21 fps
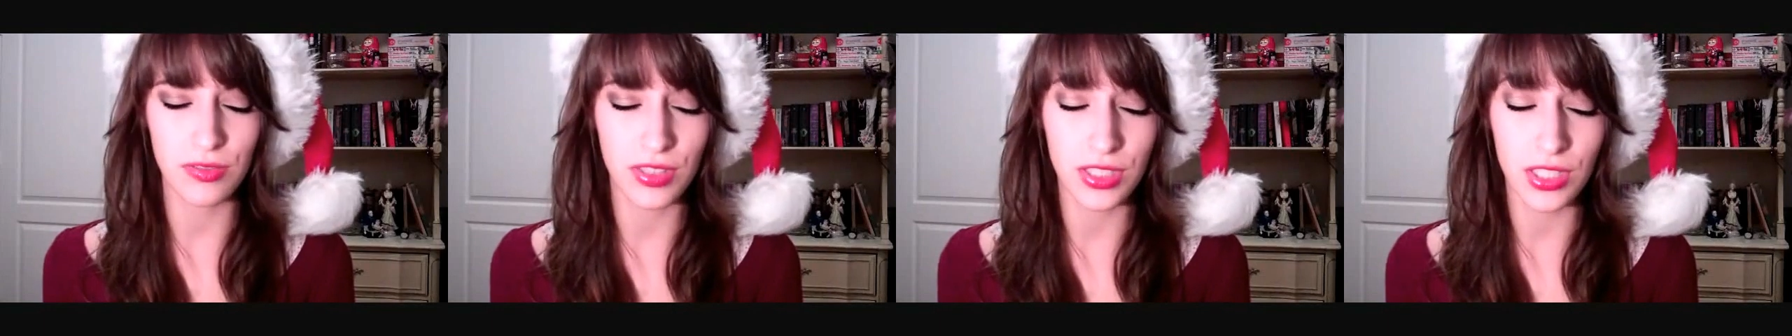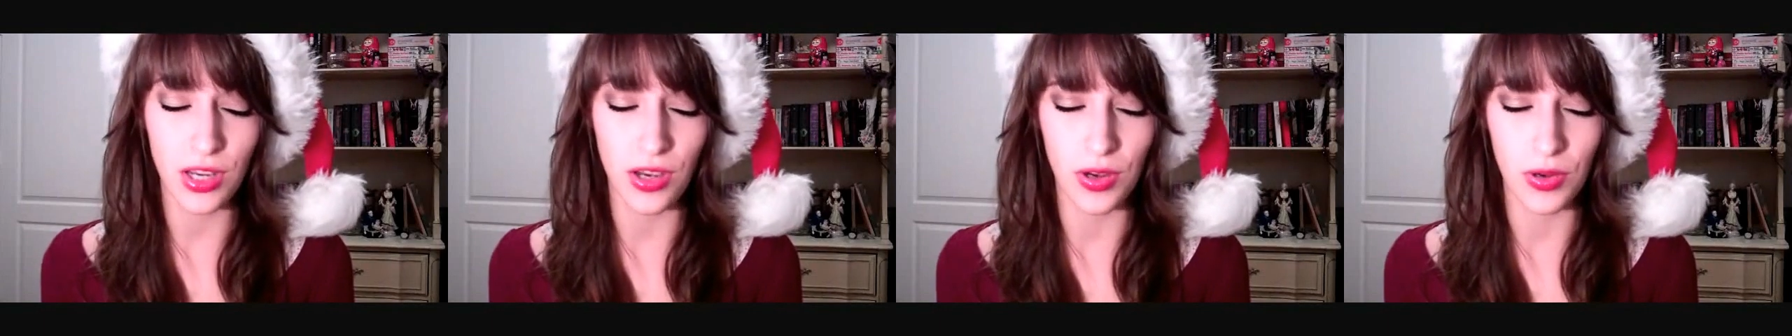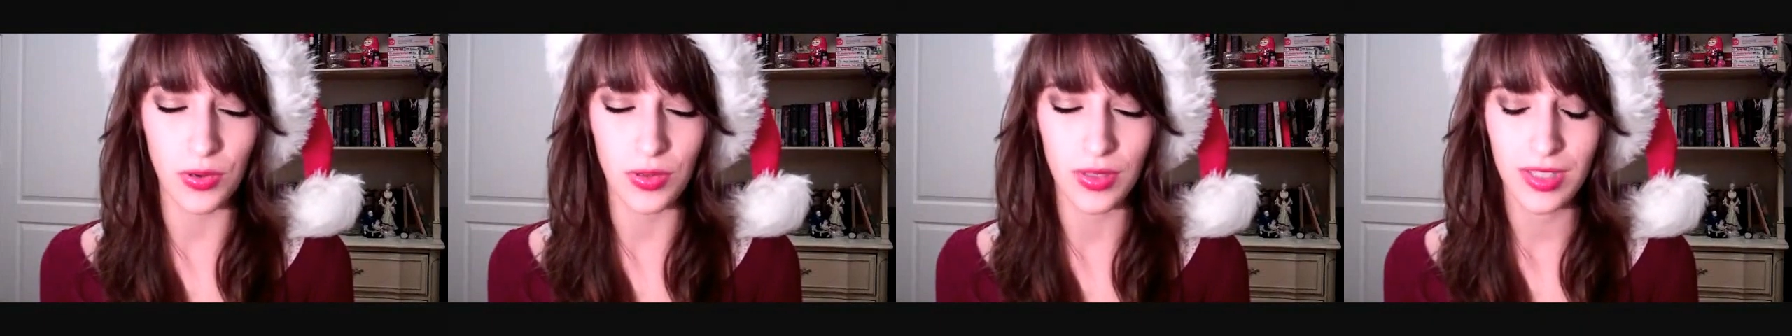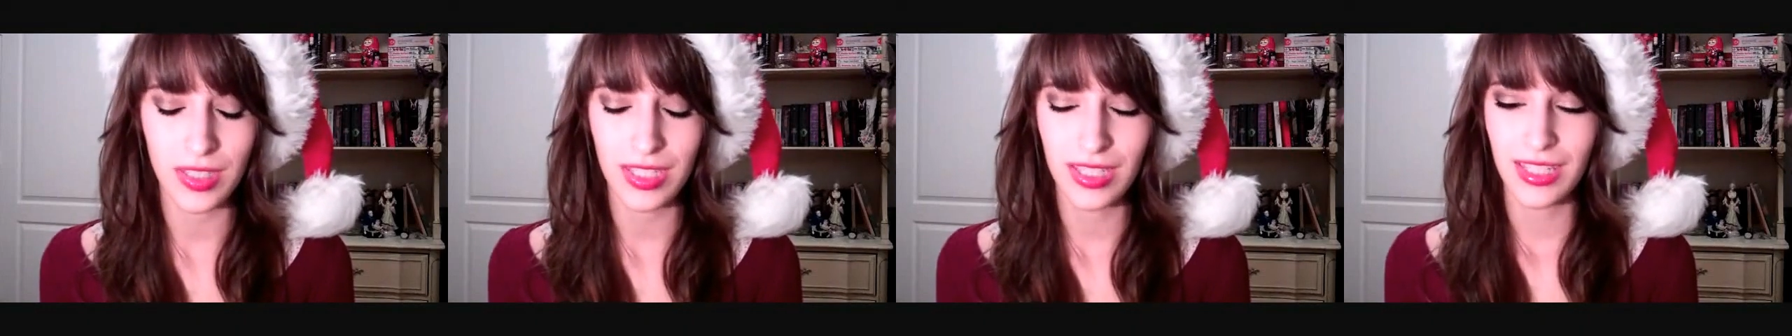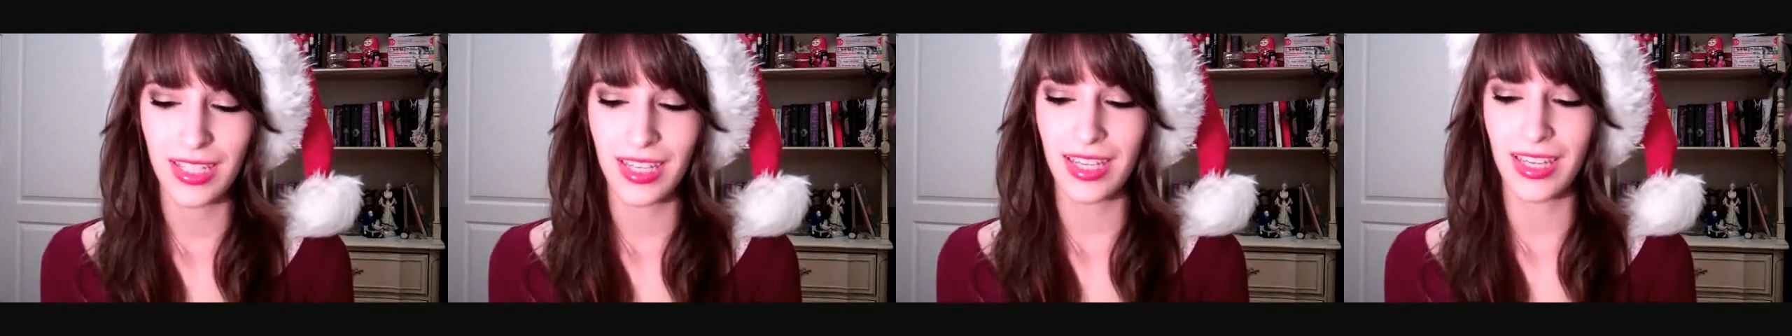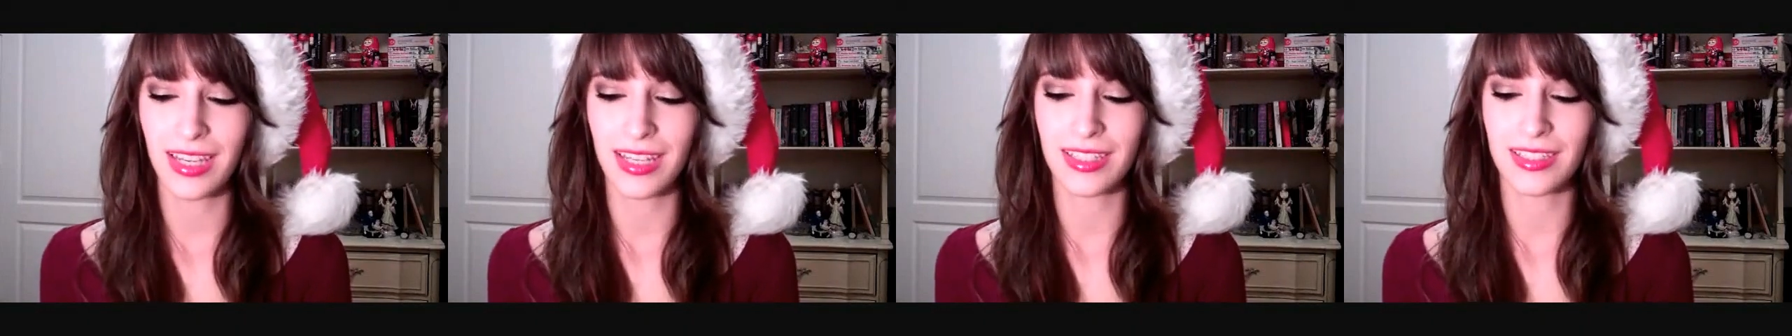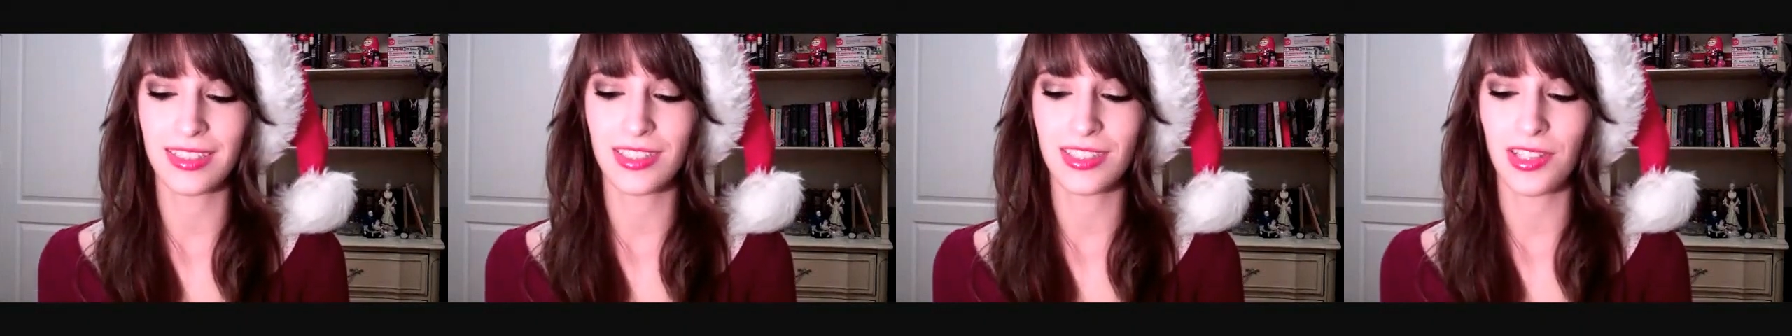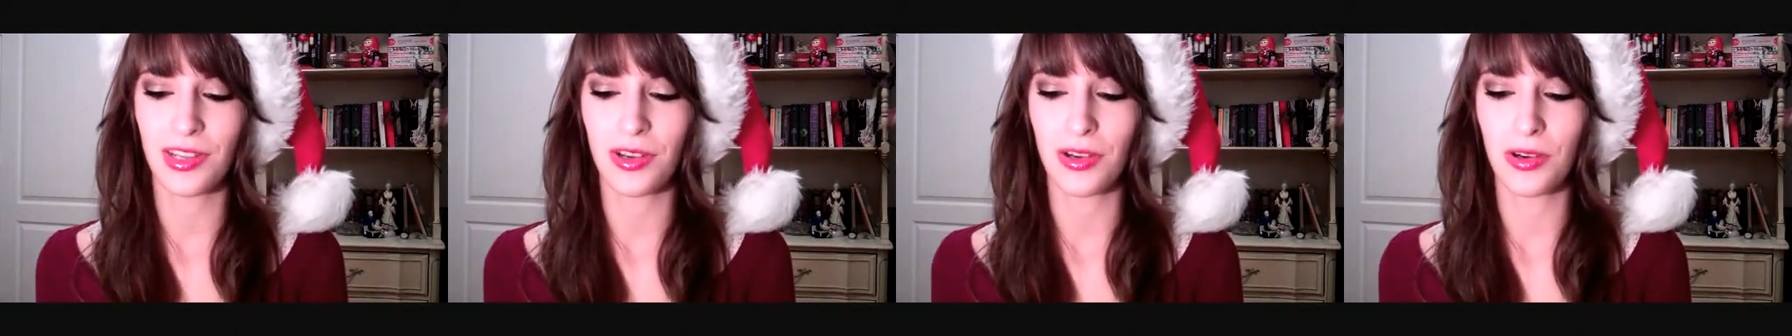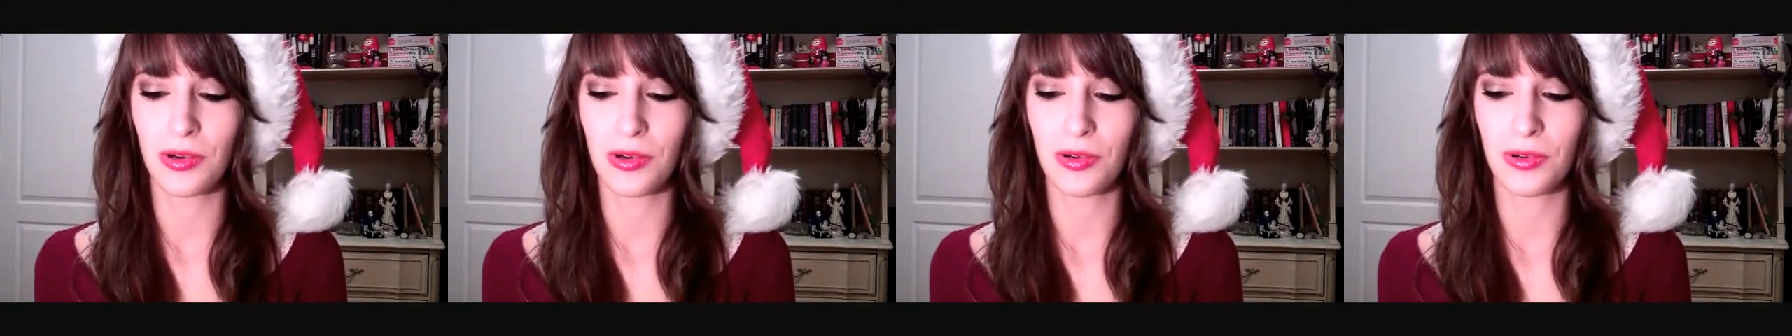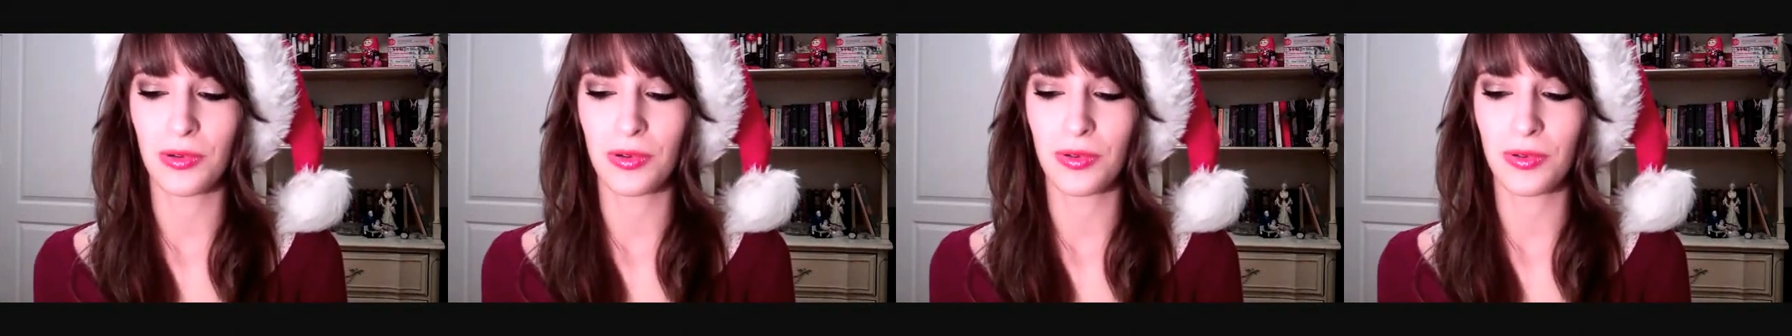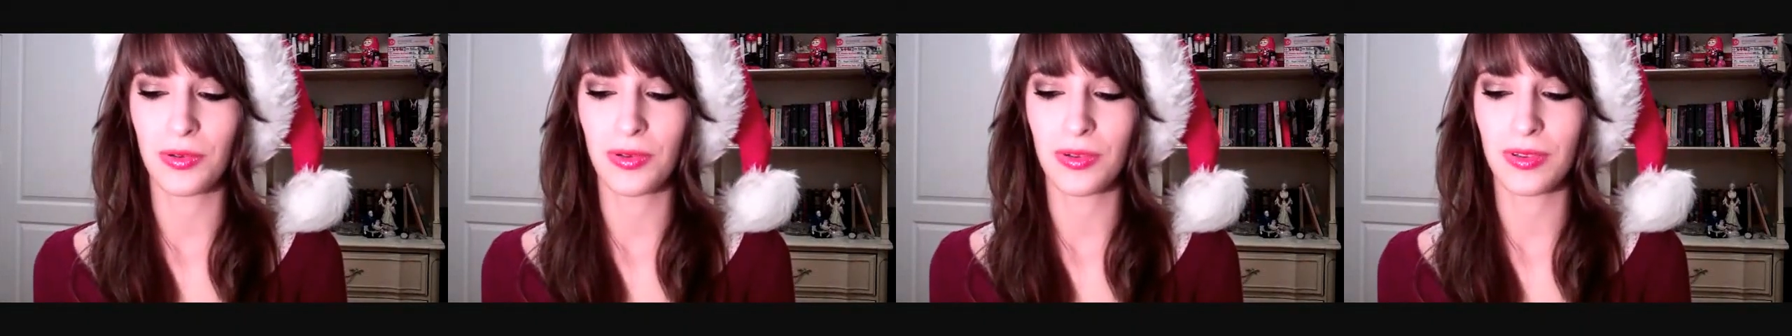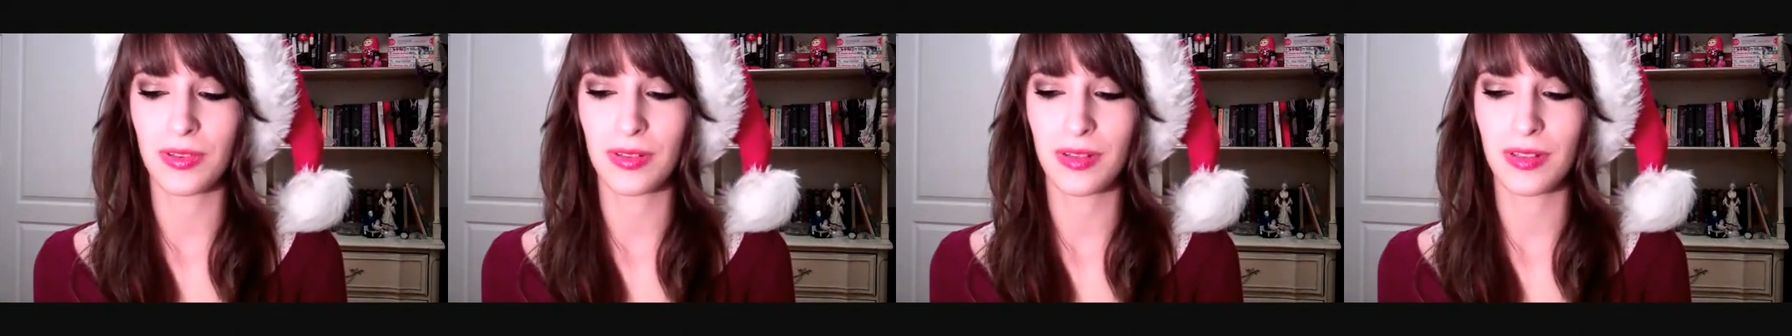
of snow, and so